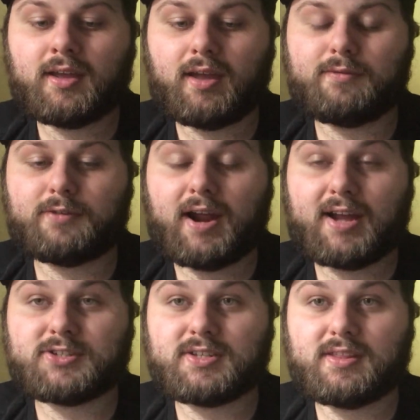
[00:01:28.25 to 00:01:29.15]
And for
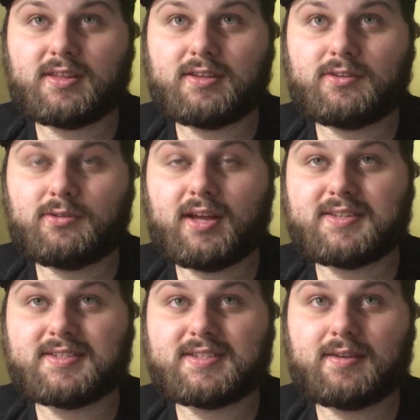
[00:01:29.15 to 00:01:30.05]
actually the
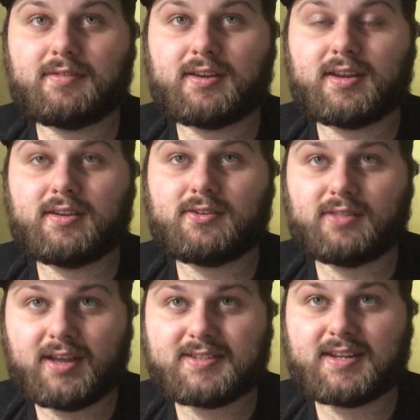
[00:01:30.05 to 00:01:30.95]
2007,
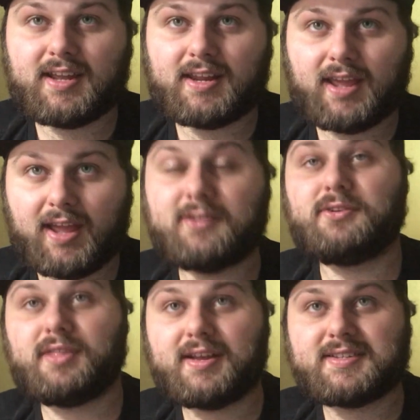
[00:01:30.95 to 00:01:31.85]
2008, and
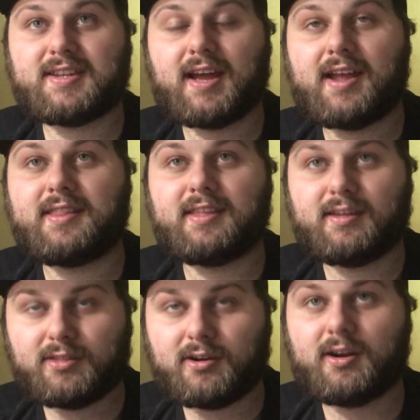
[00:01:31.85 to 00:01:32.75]
2009,
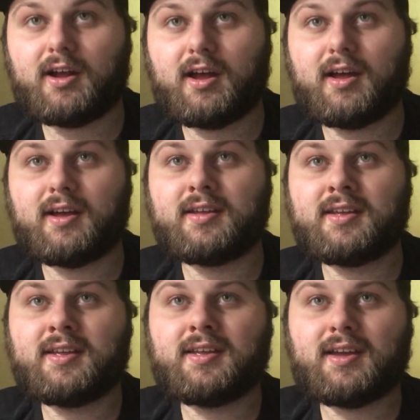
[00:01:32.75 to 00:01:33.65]
the other
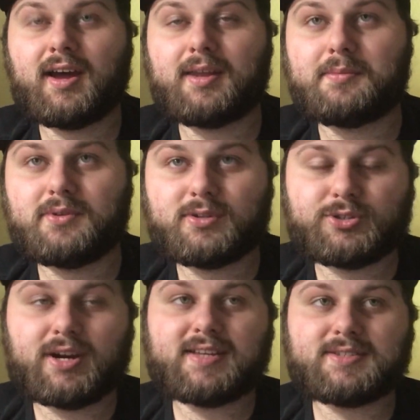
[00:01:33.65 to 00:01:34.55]
item to
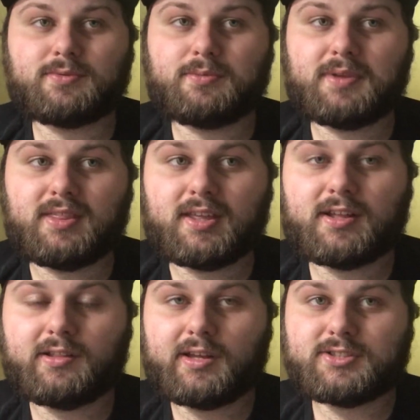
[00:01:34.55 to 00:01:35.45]
address would be the
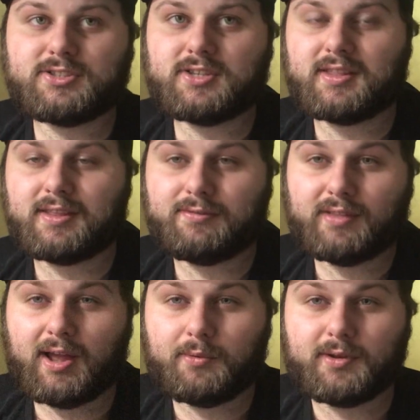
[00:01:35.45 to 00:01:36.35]
clutch and the
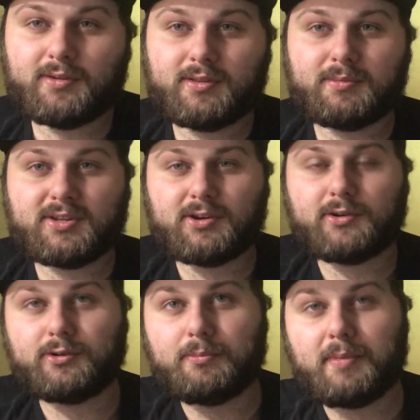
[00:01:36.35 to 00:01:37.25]
flywheel. The
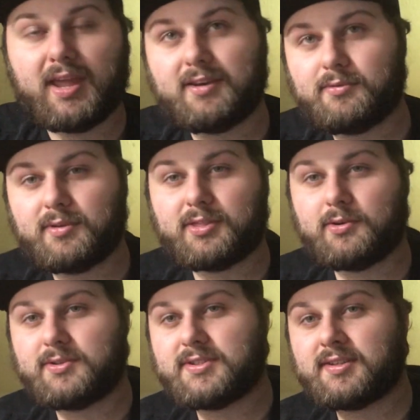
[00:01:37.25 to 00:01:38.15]
material made with
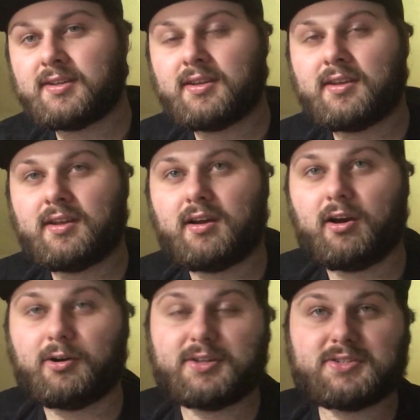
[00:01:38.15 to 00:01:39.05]
those
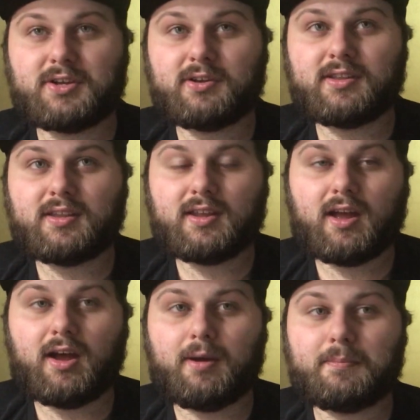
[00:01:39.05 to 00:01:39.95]
aren't as good
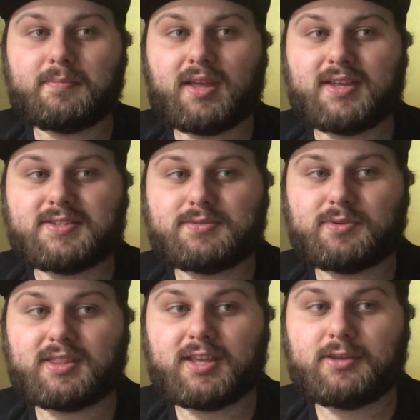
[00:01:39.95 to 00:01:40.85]
as
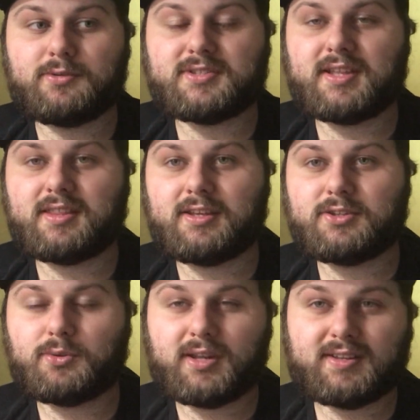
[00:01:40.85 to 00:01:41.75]
what they used in the
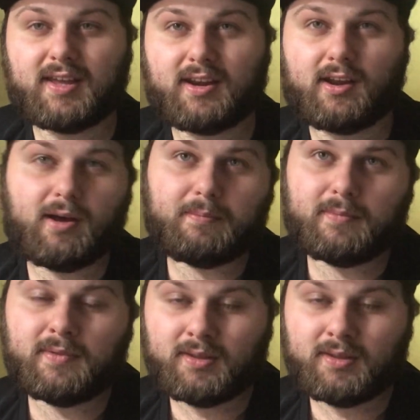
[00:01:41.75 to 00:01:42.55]
2010 and up